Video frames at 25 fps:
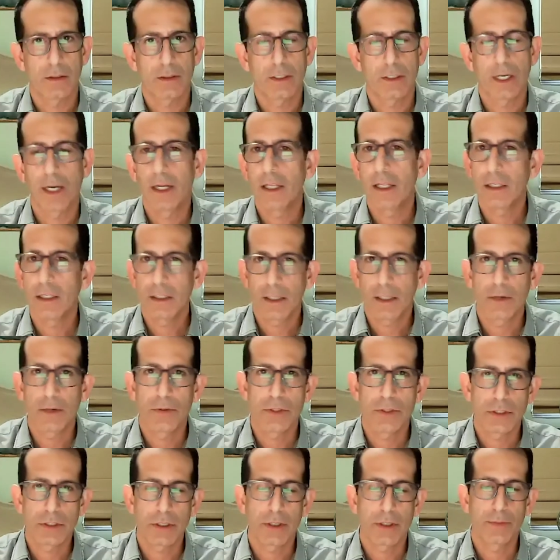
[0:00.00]
I
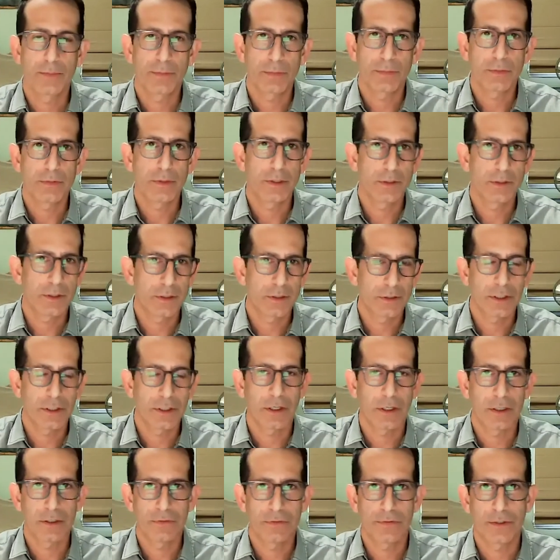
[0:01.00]
was
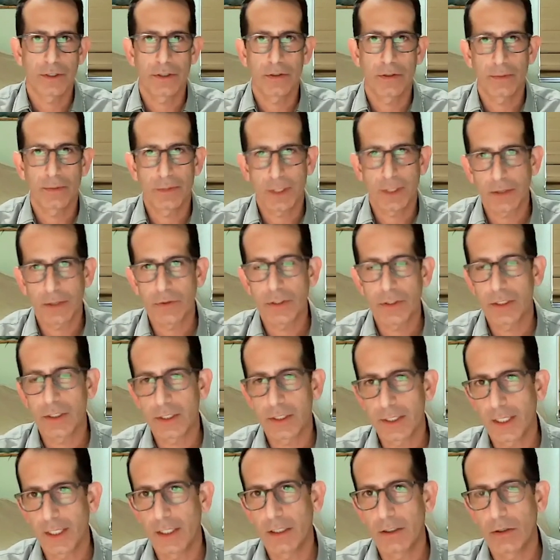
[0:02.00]
sorry for interrupting. I was going to
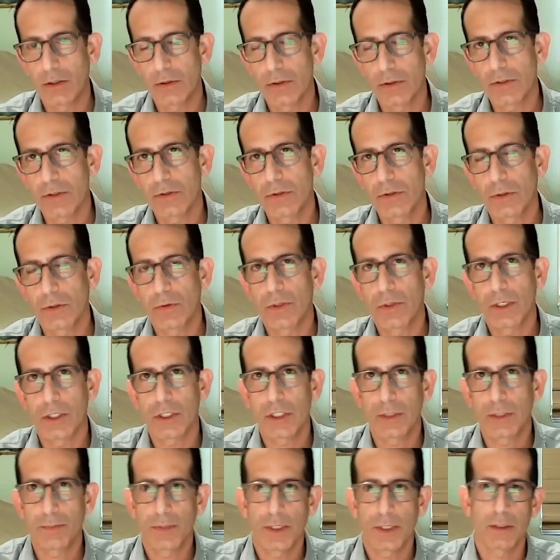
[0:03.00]
say, you also don't want to
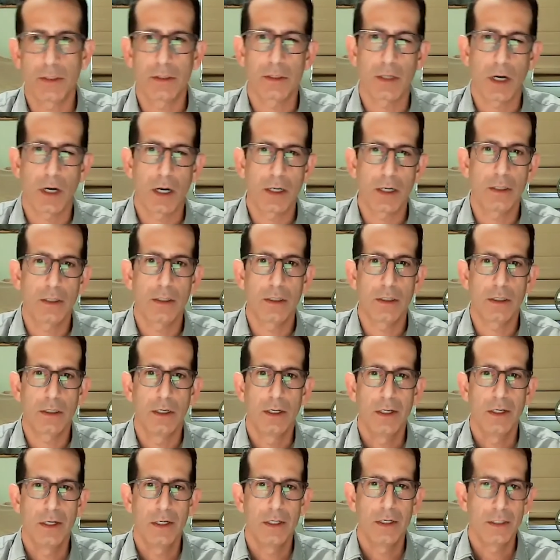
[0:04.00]
ship the entire
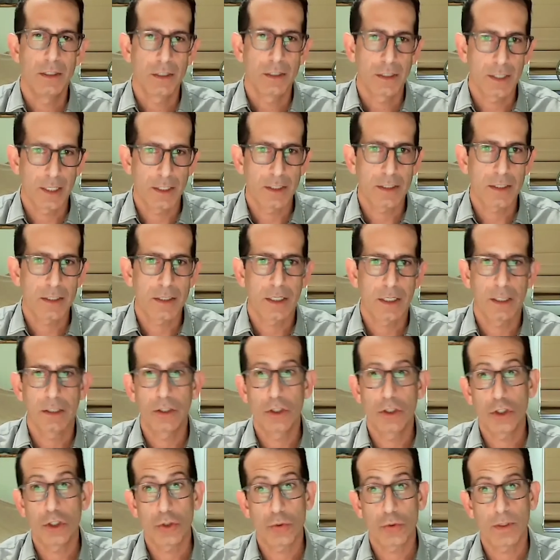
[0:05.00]
data set.
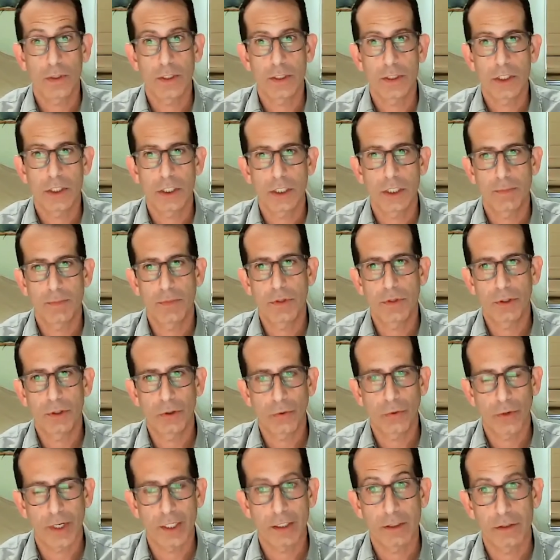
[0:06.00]
You just want to ship the
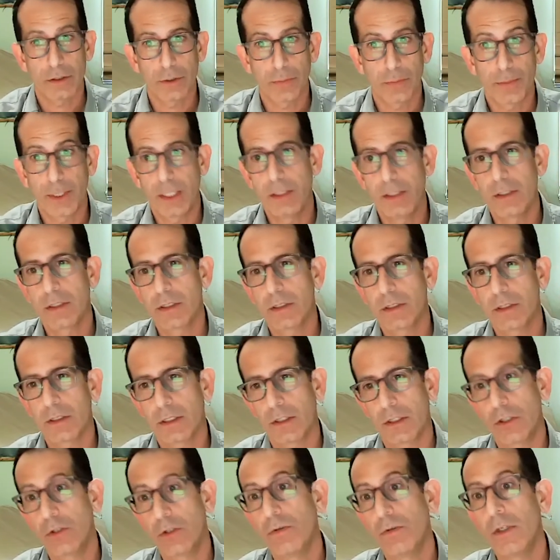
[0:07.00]
granular pieces
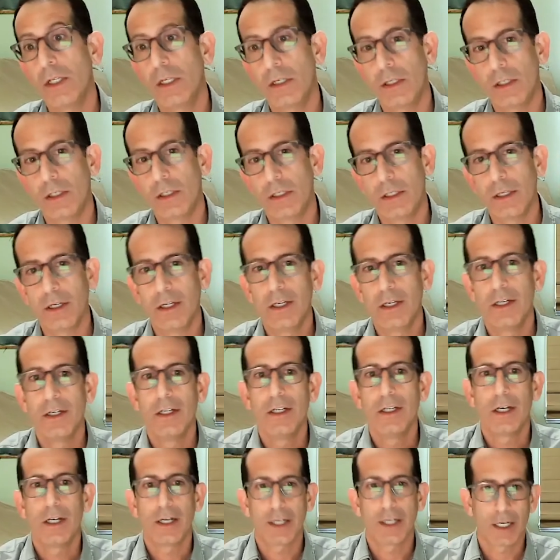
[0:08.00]
that you need,
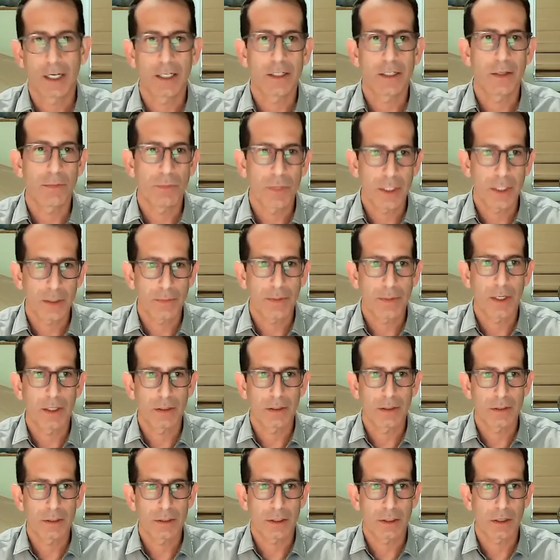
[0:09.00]
again, to
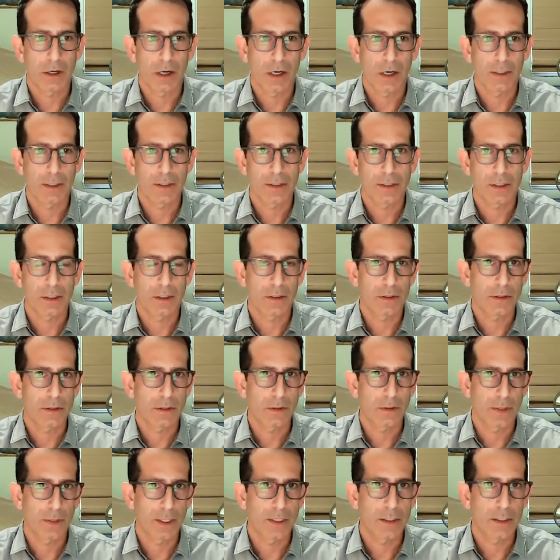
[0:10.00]
minimize the cost and
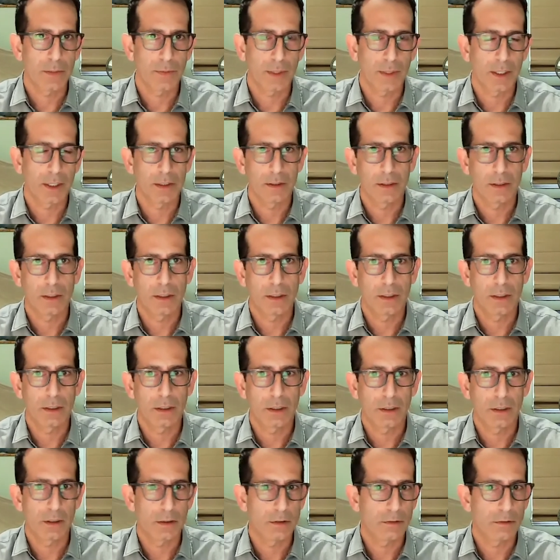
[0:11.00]
also expedite
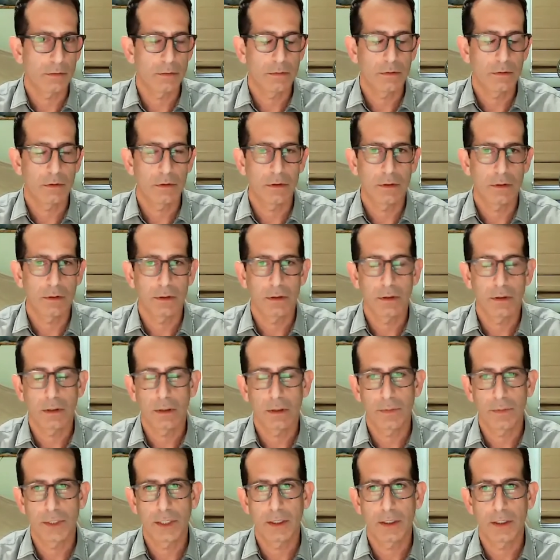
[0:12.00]
the
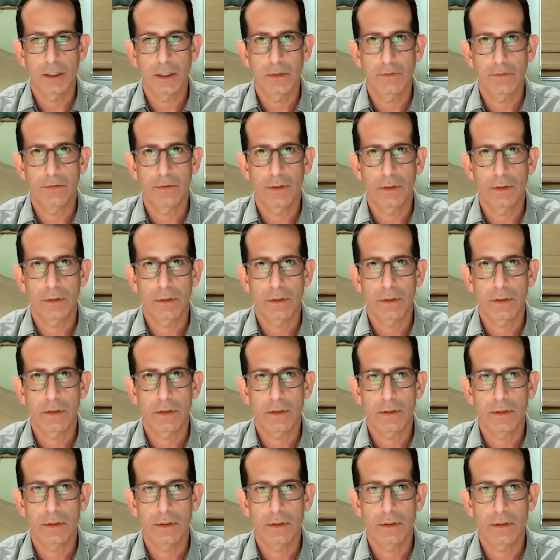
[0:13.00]
updated
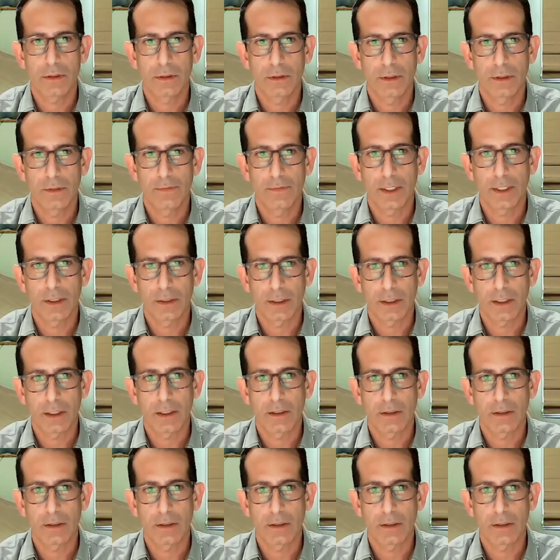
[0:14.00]
inferences, even at the edge.